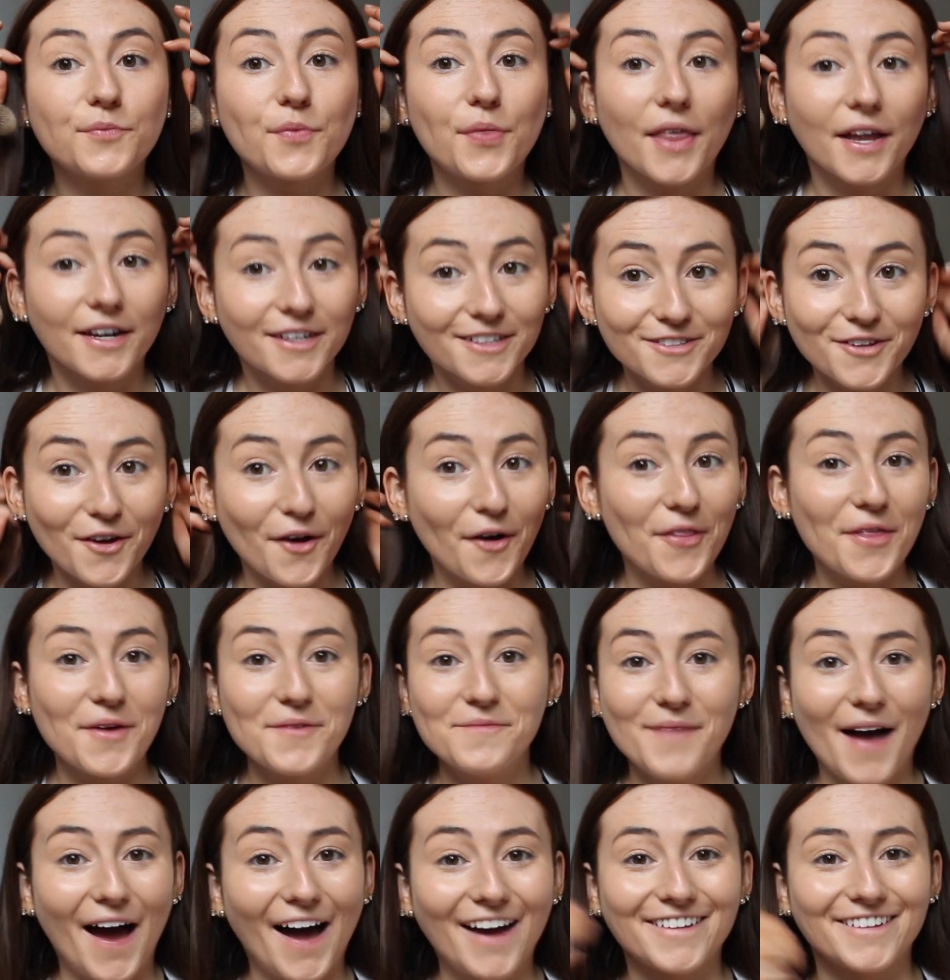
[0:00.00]
that is all
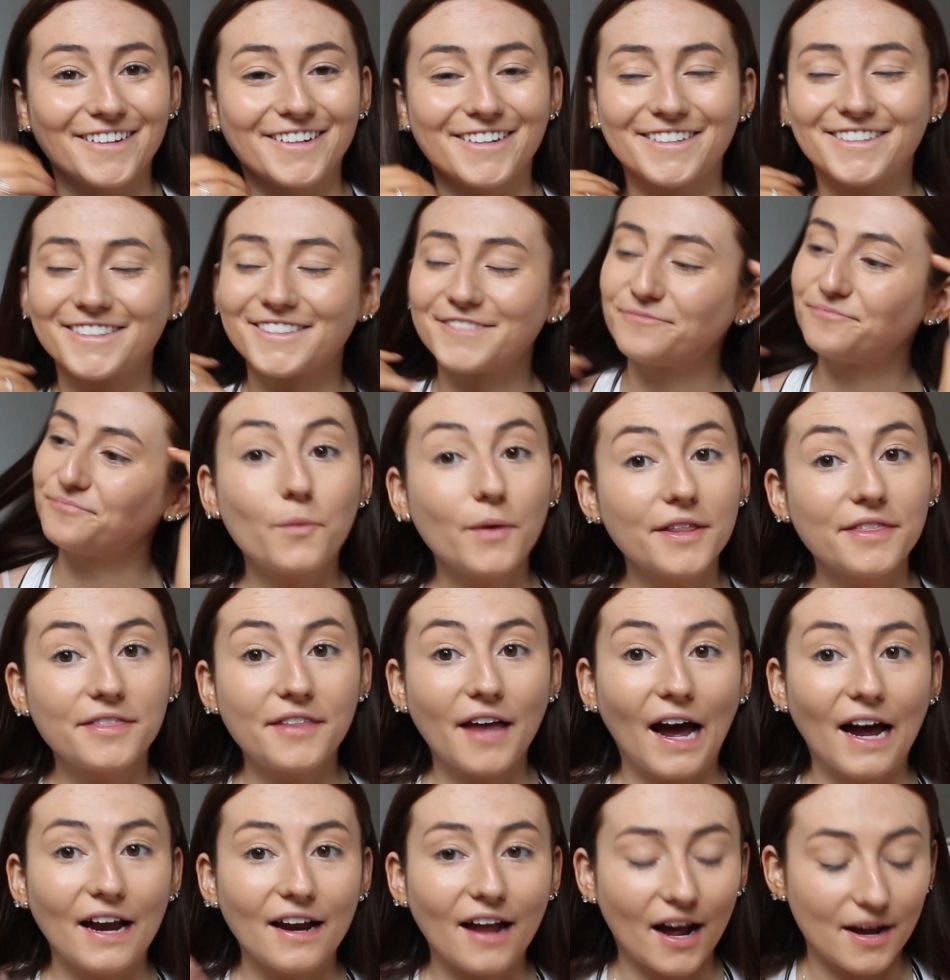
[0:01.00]
that matters. With
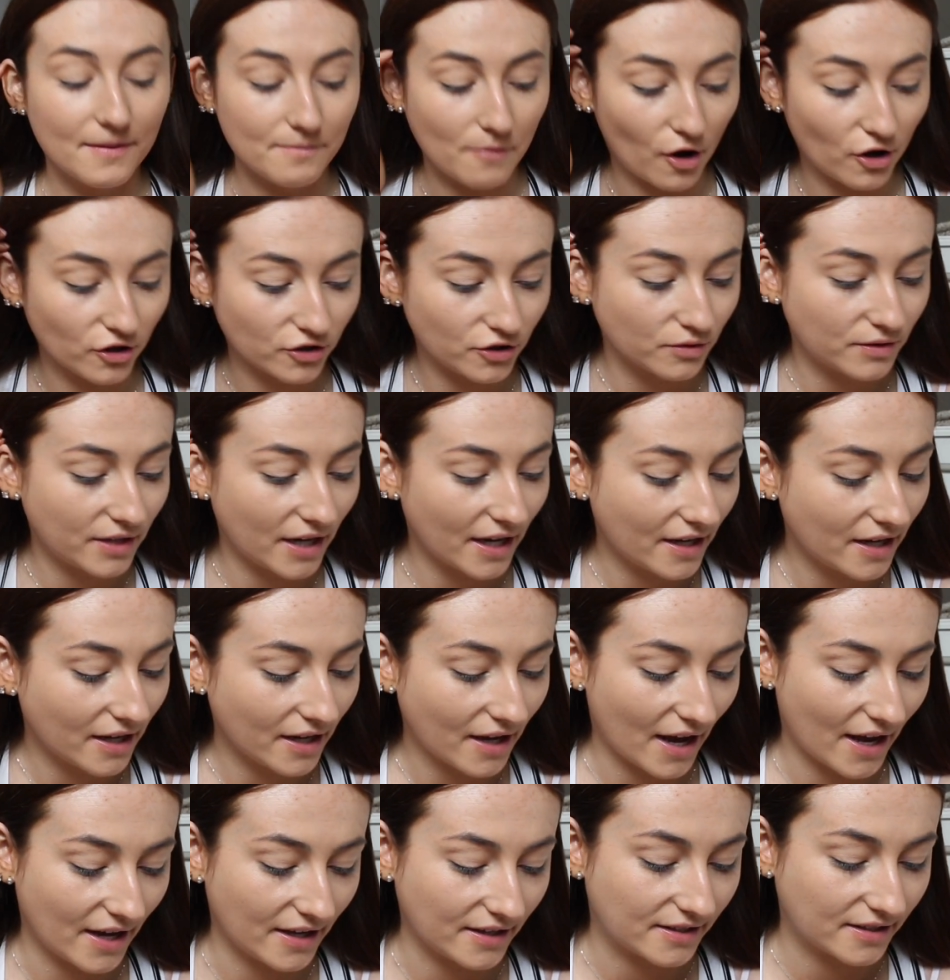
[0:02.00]
that, I'm also taking
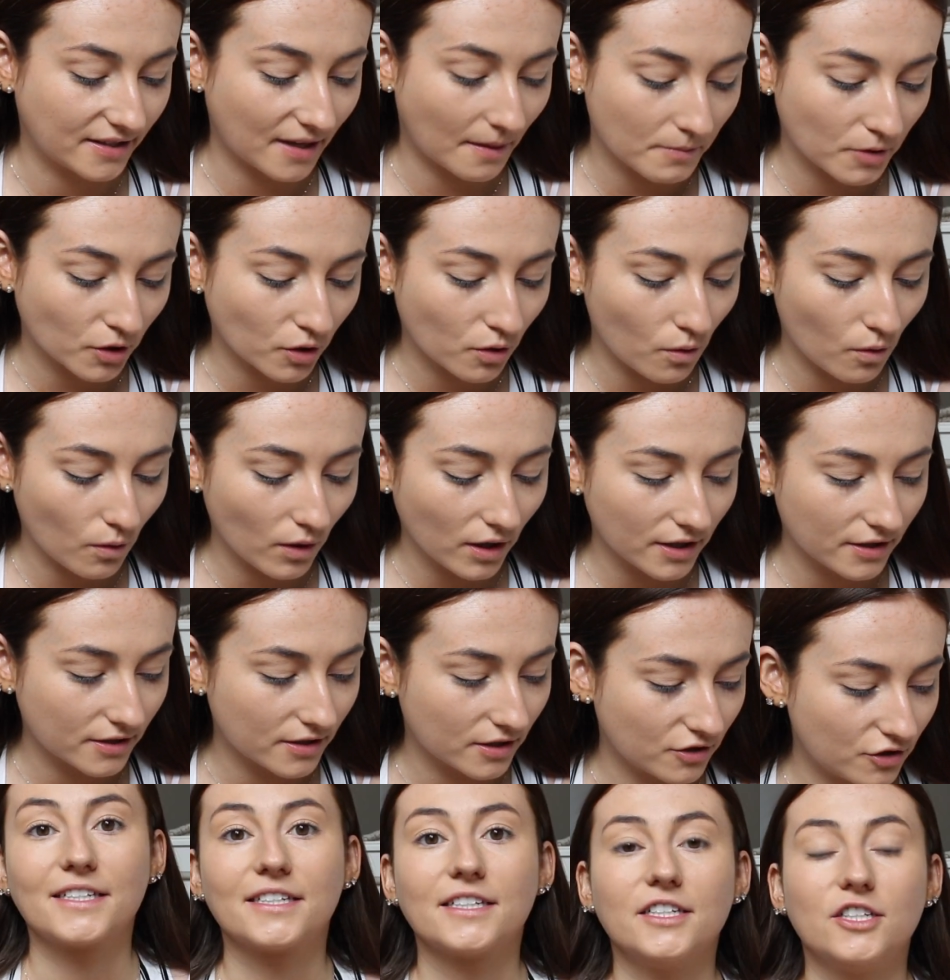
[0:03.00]
a summer course,
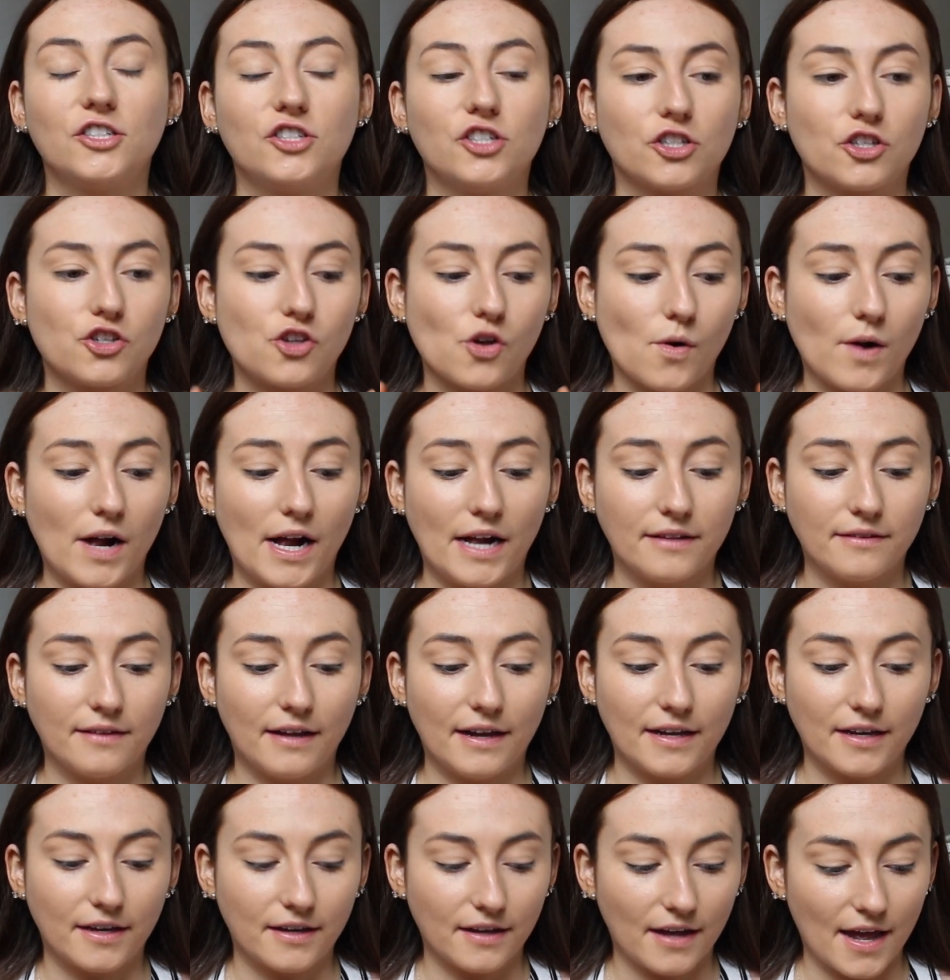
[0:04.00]
basically just so I
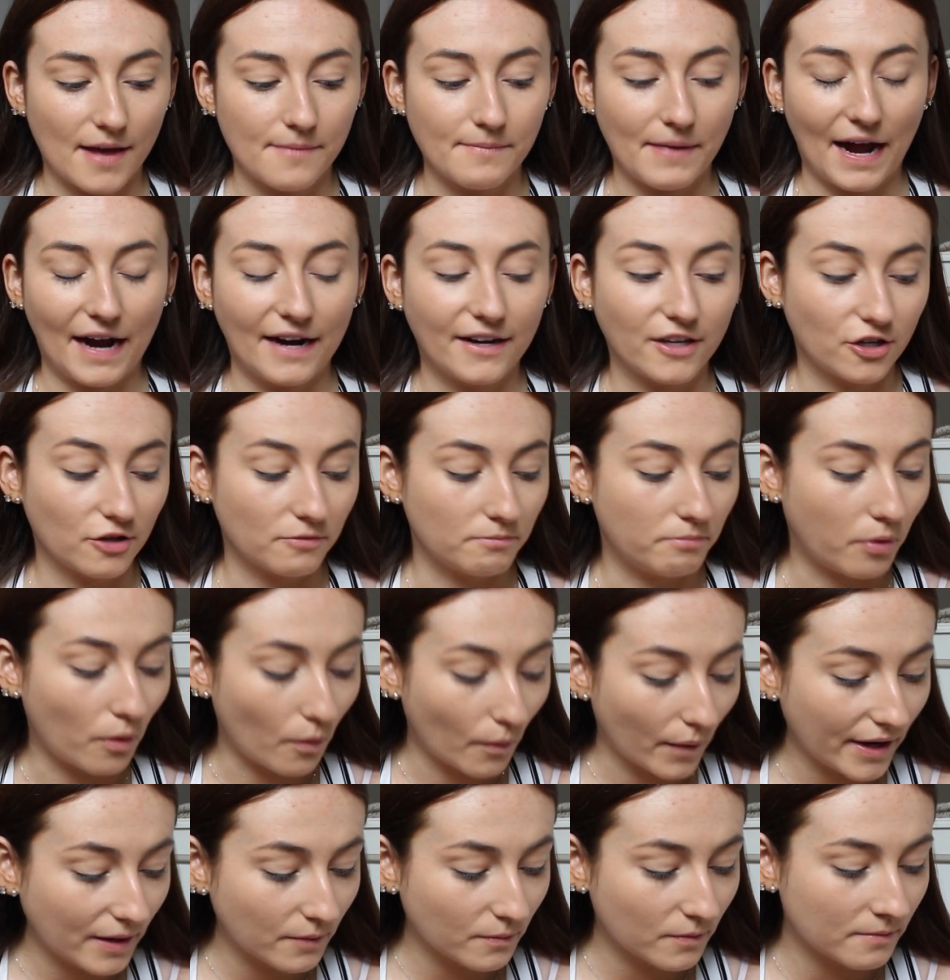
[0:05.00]
like am at a good
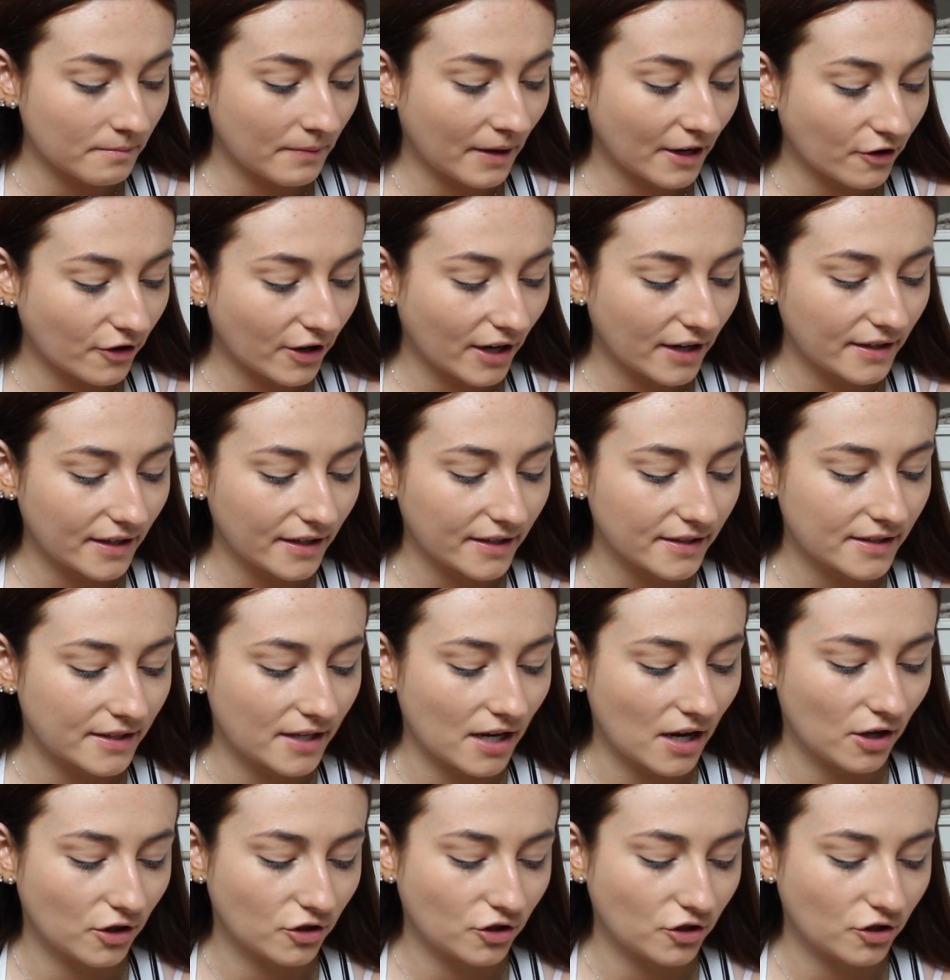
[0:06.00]
point with my credits.